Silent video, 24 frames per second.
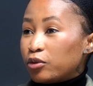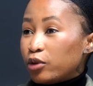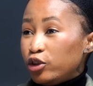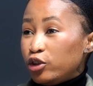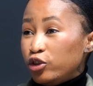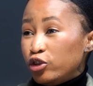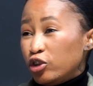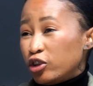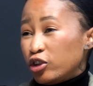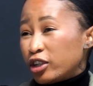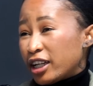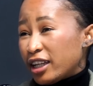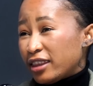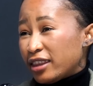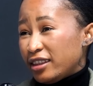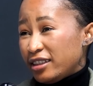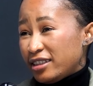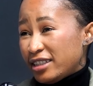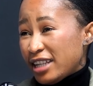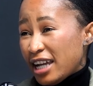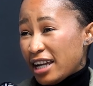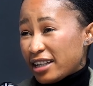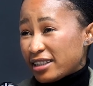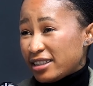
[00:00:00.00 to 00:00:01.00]
you look at the
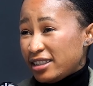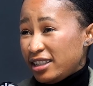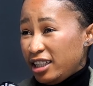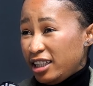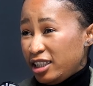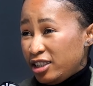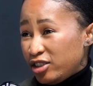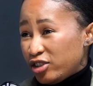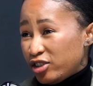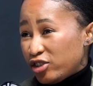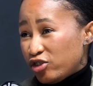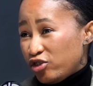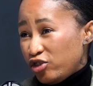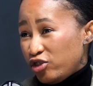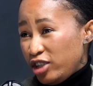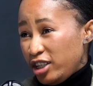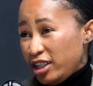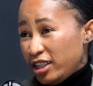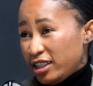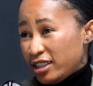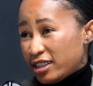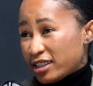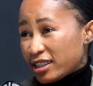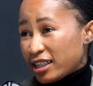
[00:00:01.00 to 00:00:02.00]
taxi
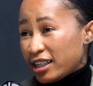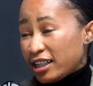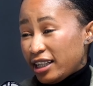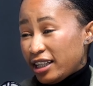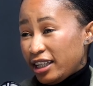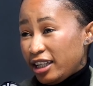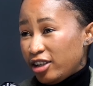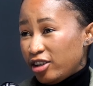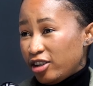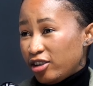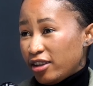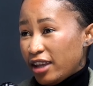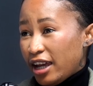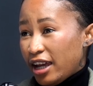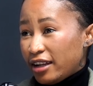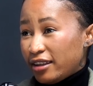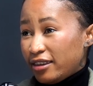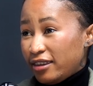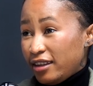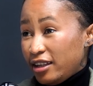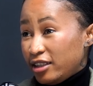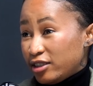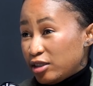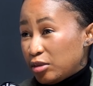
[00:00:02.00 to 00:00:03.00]
industry, it's clear that
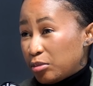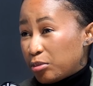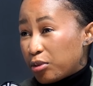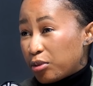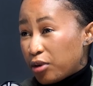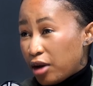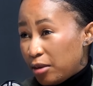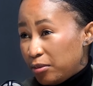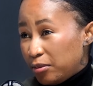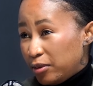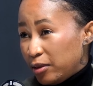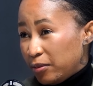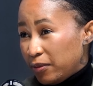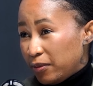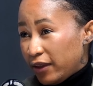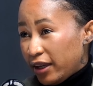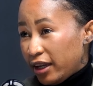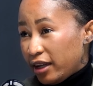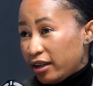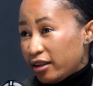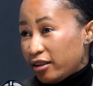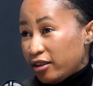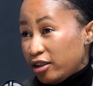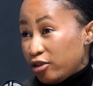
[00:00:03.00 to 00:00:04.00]
there's a problem
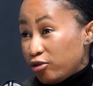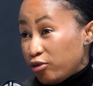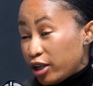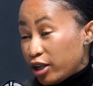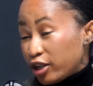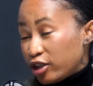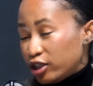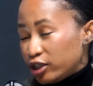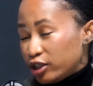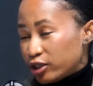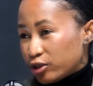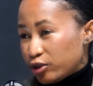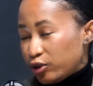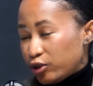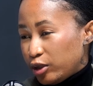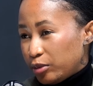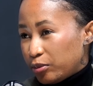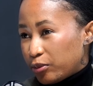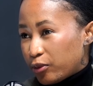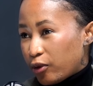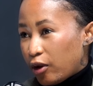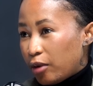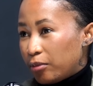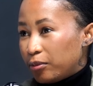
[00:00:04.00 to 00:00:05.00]
there, a regulatory
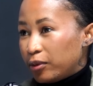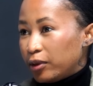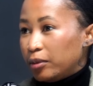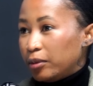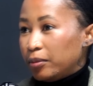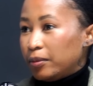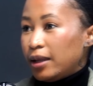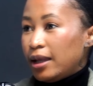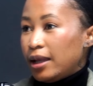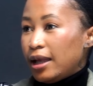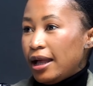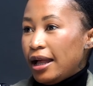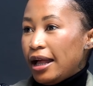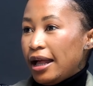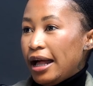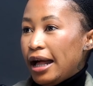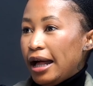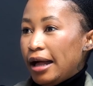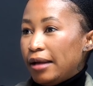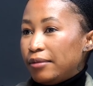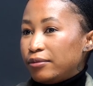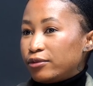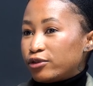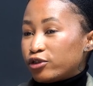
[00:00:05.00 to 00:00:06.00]
problem.
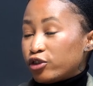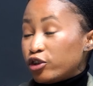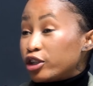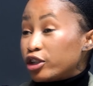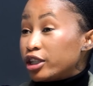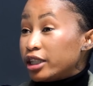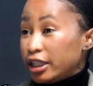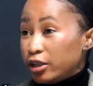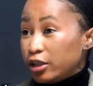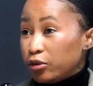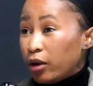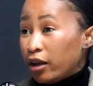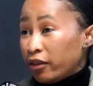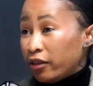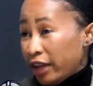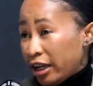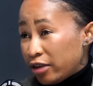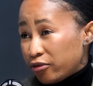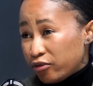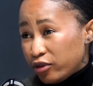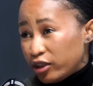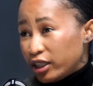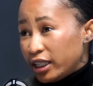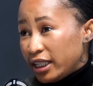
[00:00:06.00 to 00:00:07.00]
Certainly one
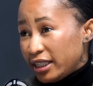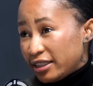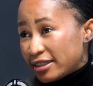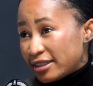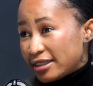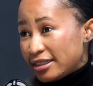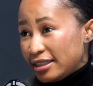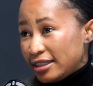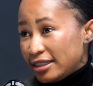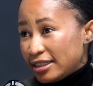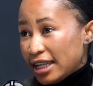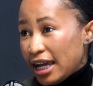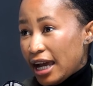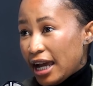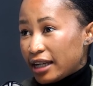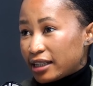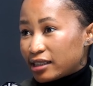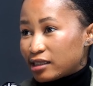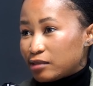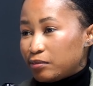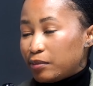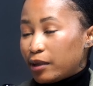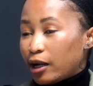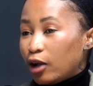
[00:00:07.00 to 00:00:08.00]
that relates to
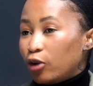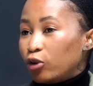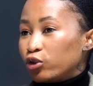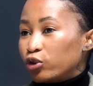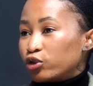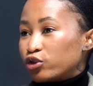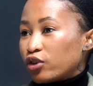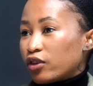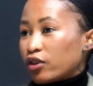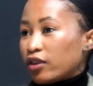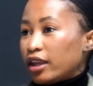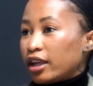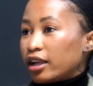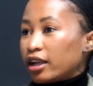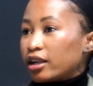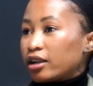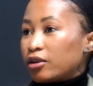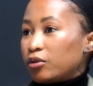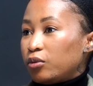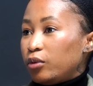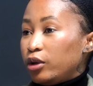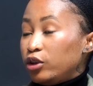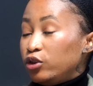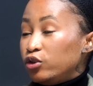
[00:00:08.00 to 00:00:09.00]
tax. But I also think
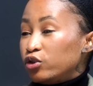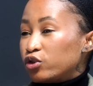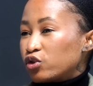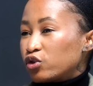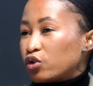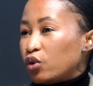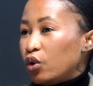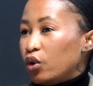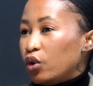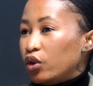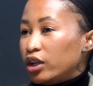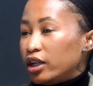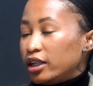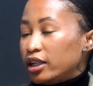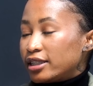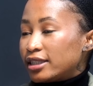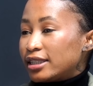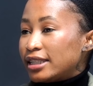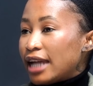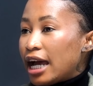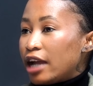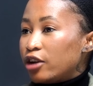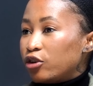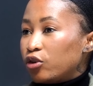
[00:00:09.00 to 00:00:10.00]
when you saw the
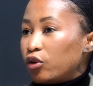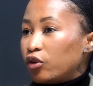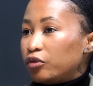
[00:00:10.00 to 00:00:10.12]
standoff